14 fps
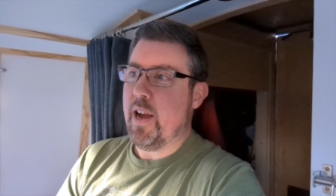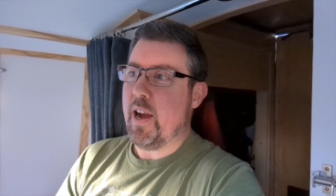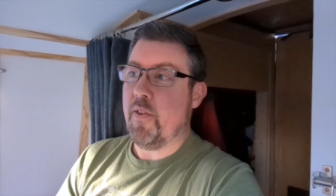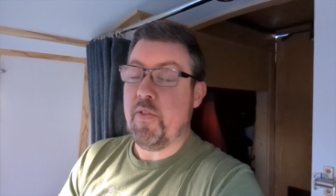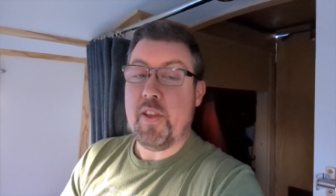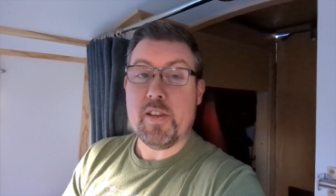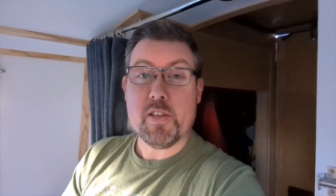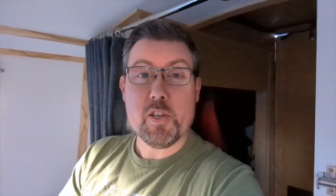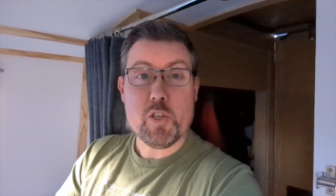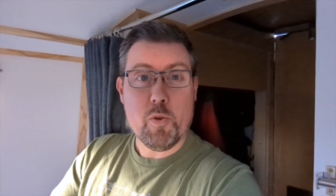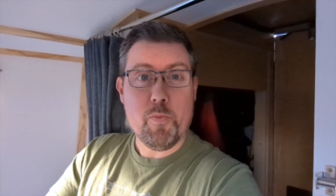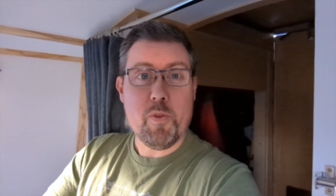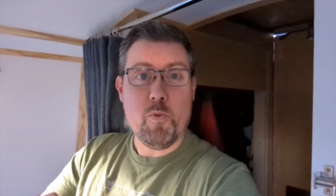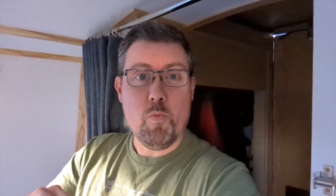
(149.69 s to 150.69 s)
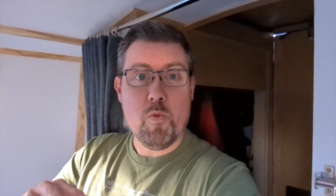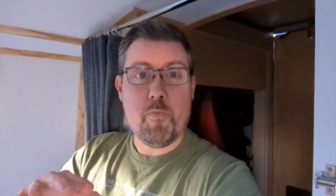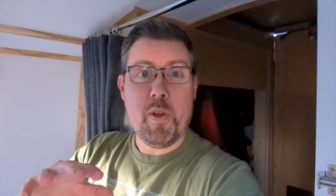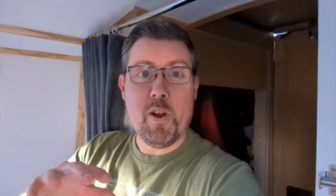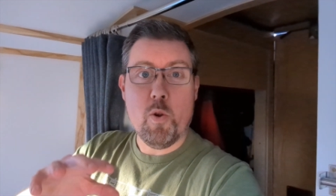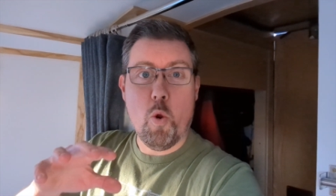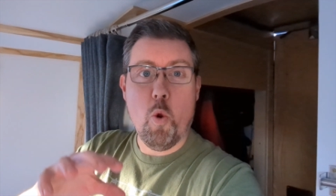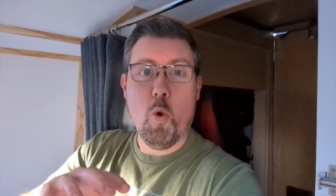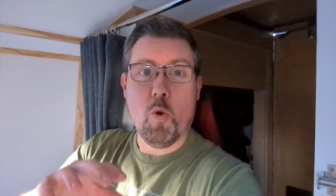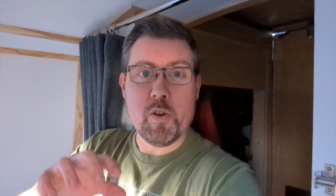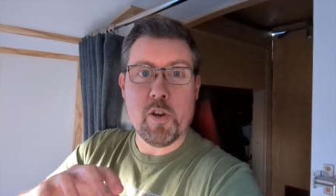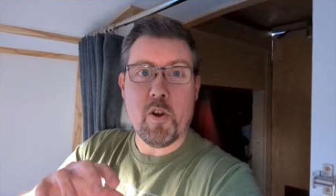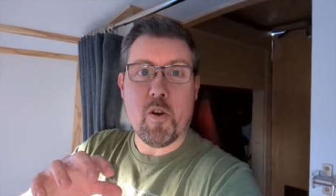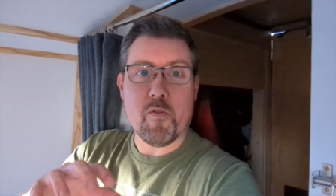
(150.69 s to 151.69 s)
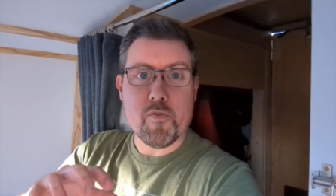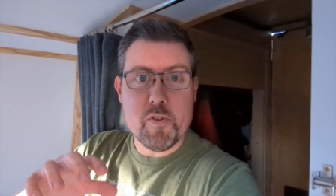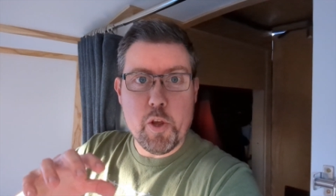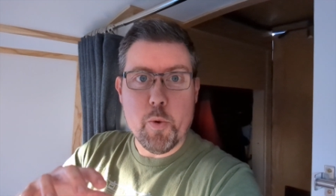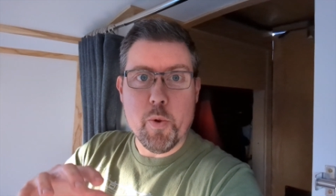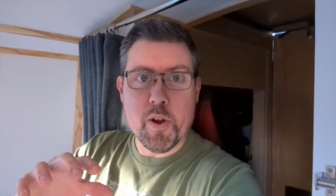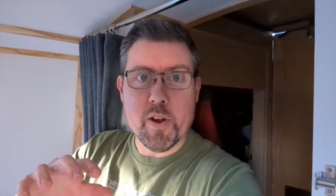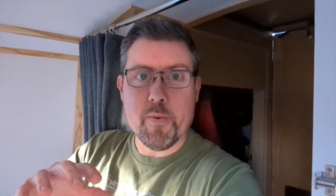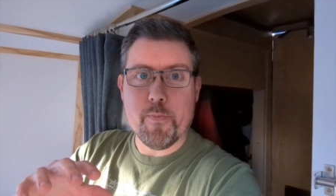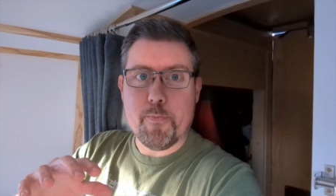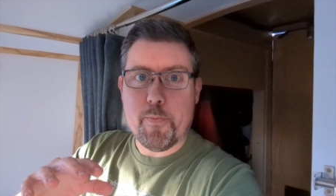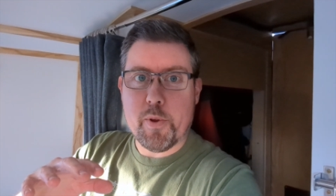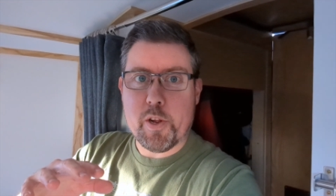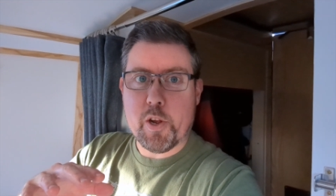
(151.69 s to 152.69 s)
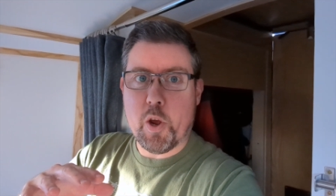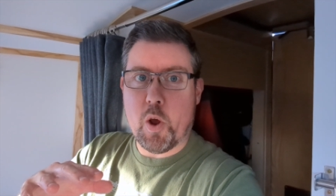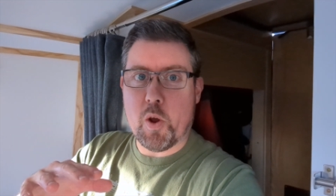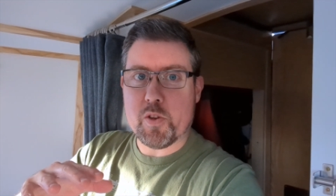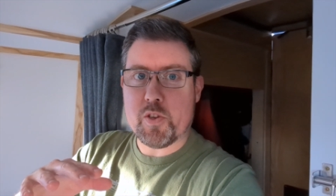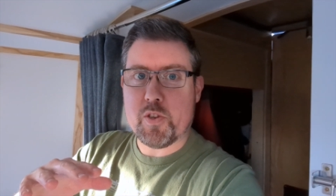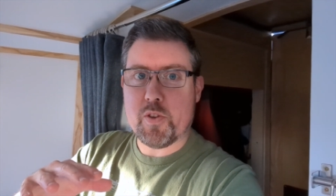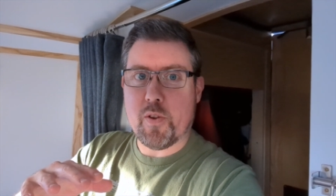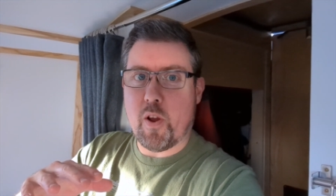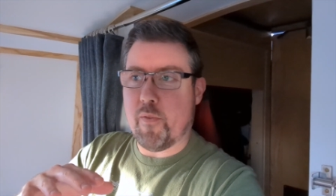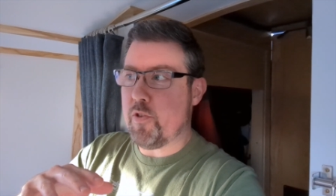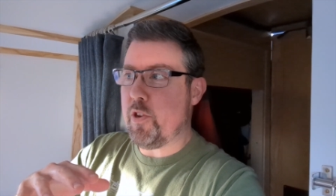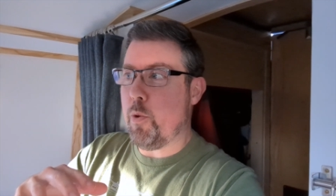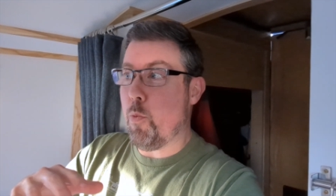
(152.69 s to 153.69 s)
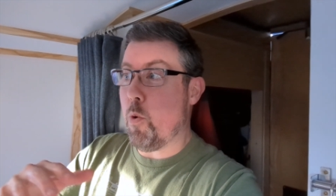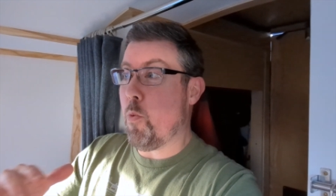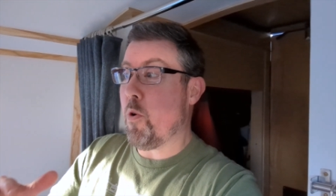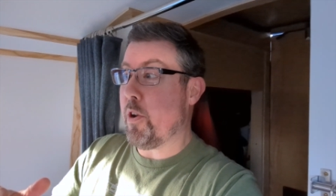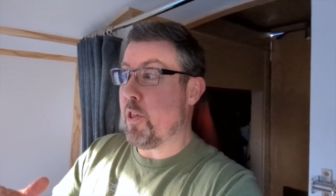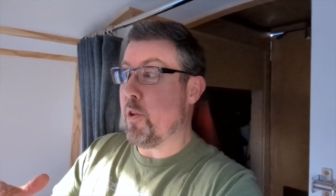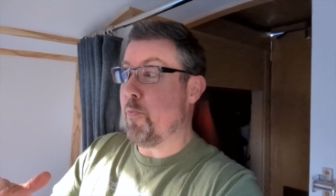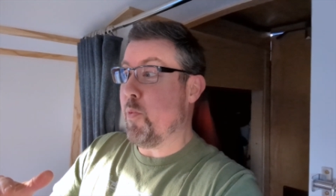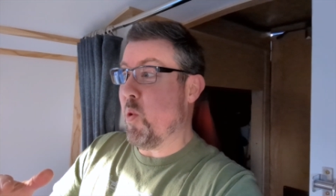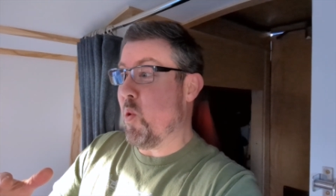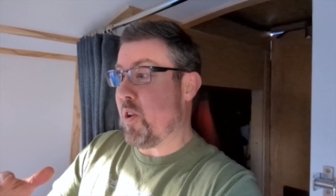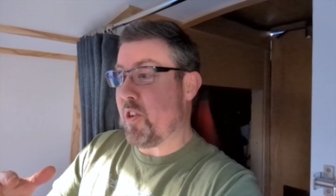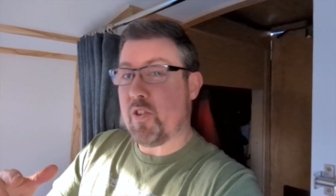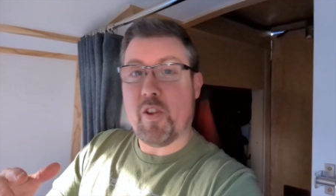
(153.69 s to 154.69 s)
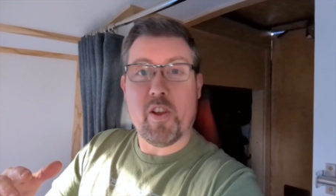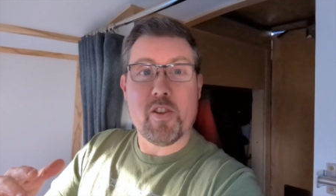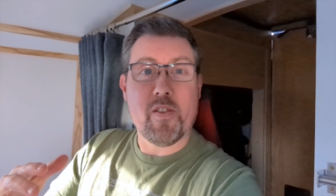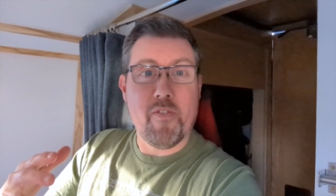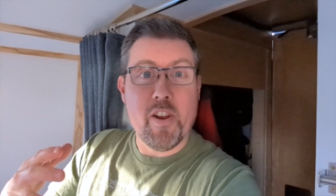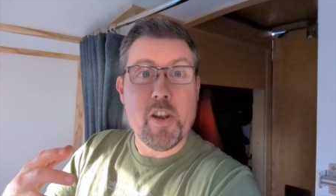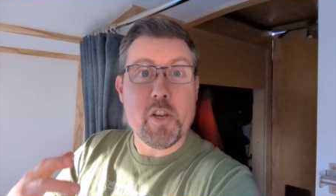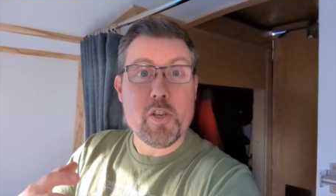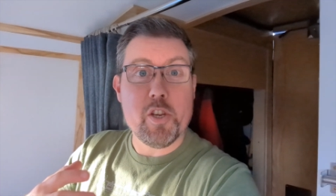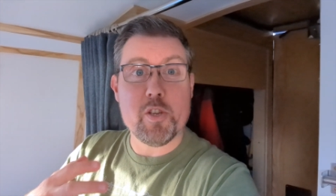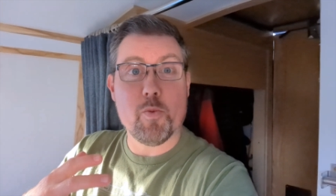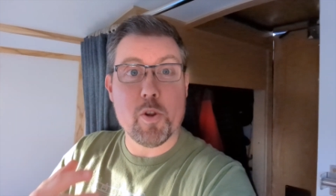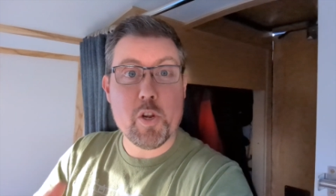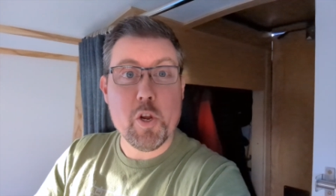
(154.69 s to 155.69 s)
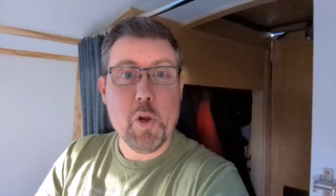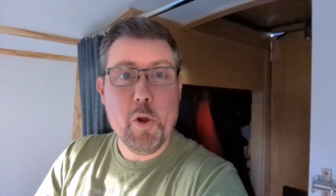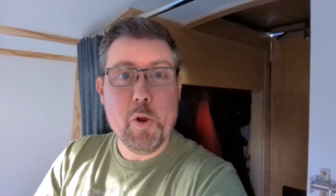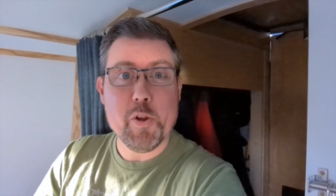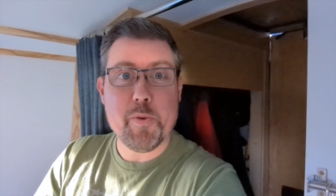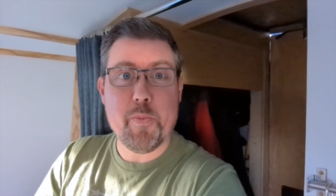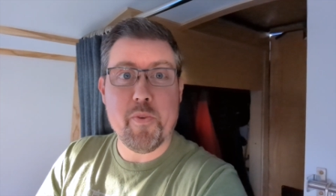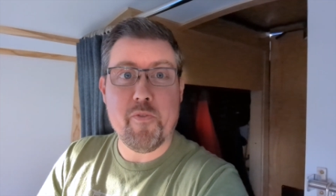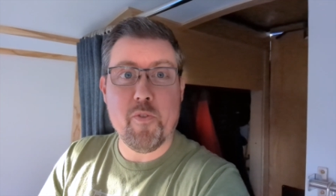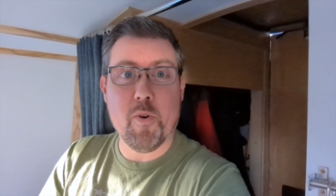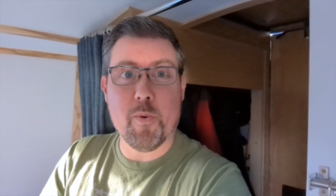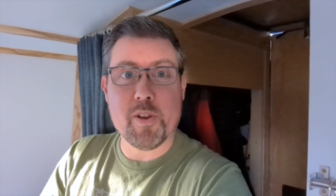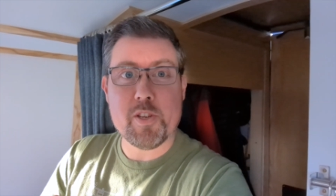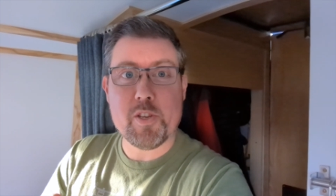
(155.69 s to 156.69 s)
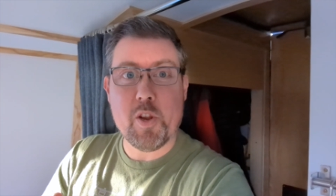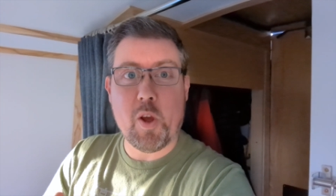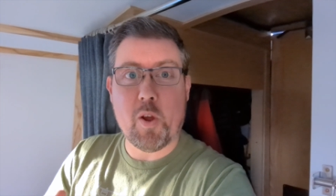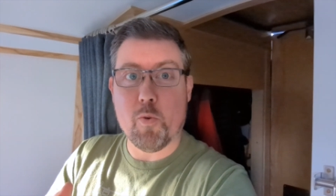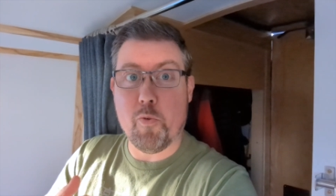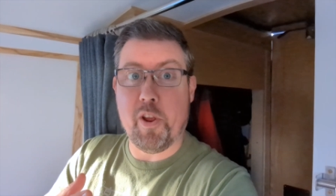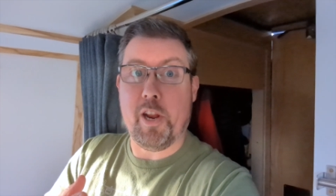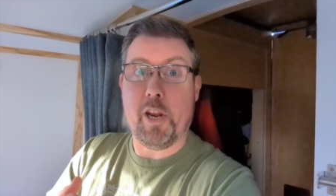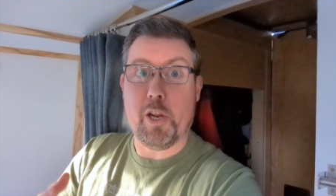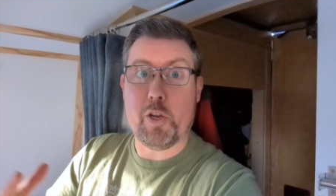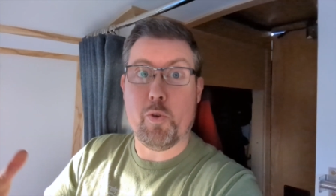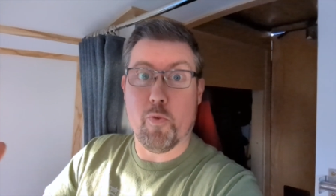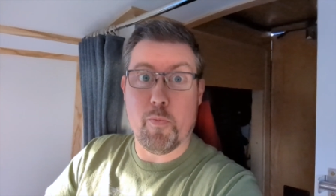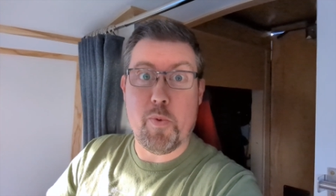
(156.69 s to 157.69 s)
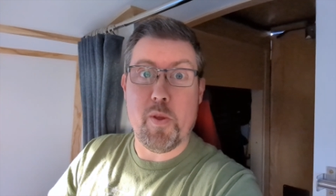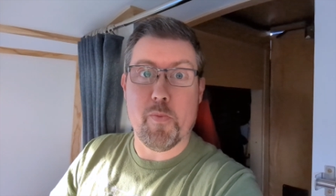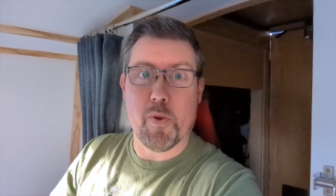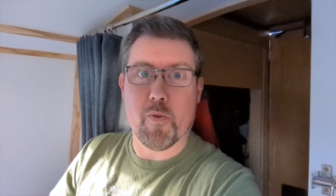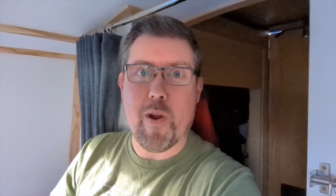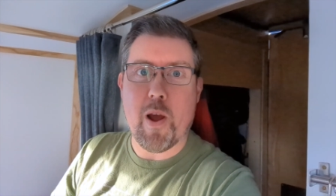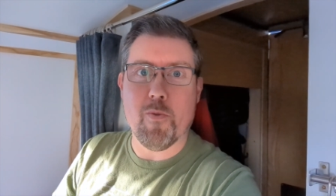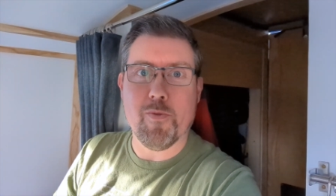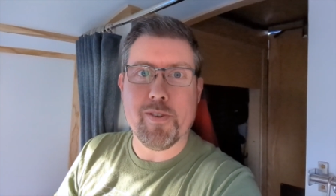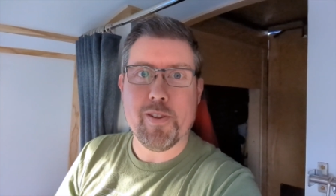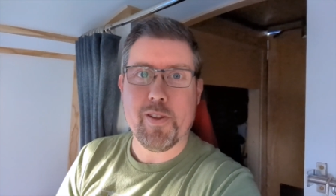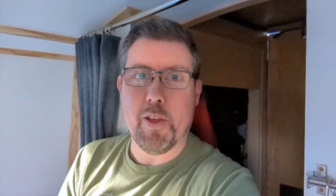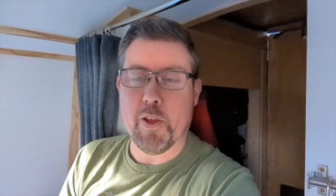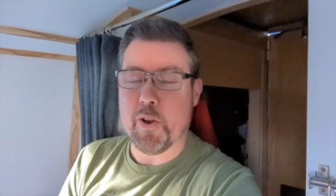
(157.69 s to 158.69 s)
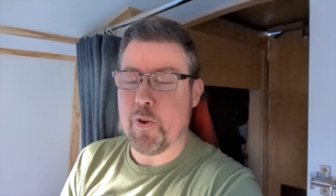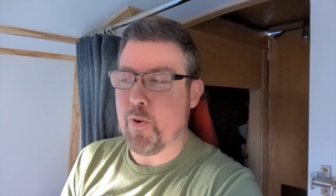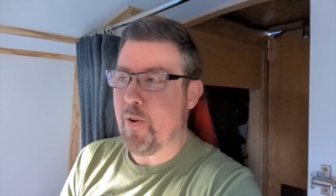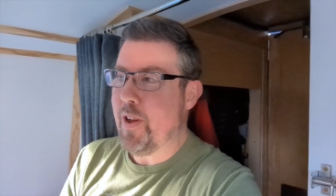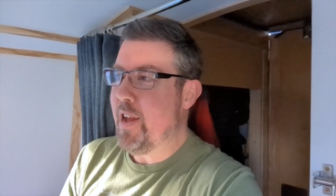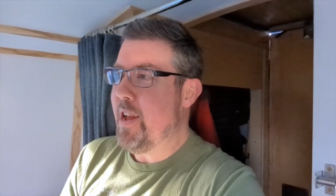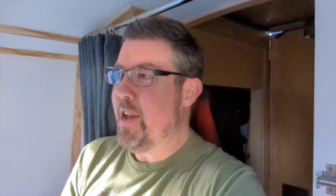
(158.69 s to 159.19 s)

And this is something we've been holding off doing because obviously we wanted the boat as, as finished as we could before we start really showing people around, you know.